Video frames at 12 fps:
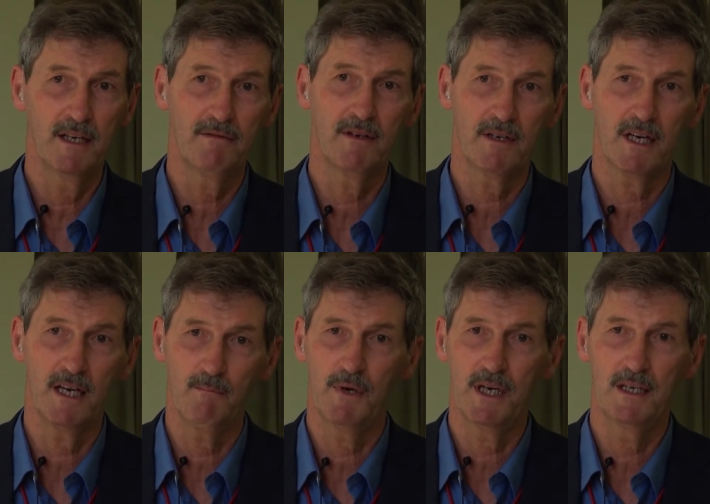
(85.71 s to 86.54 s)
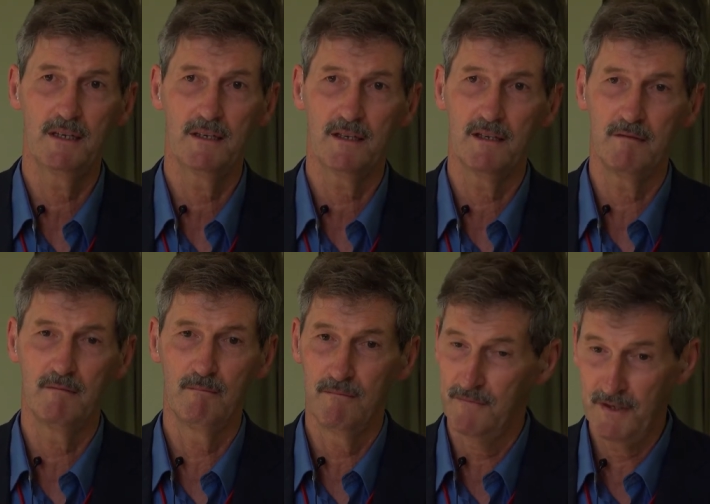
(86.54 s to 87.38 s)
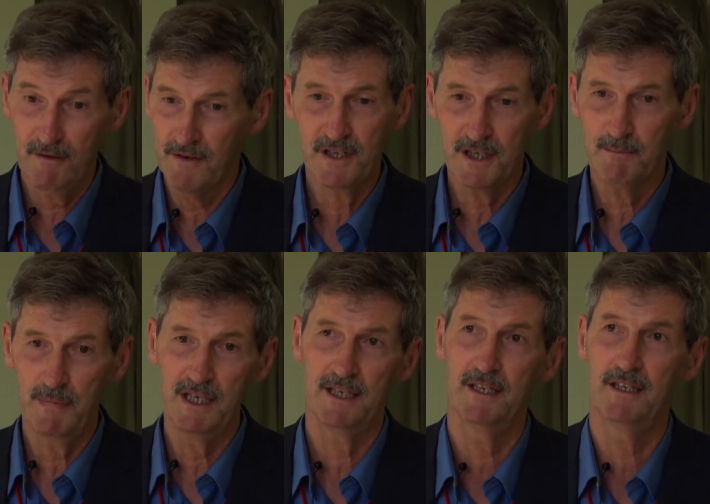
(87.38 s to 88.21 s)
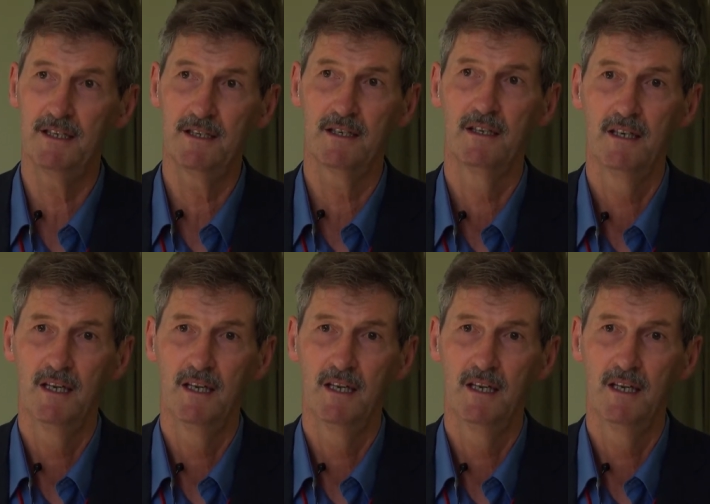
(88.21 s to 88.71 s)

different companies and different species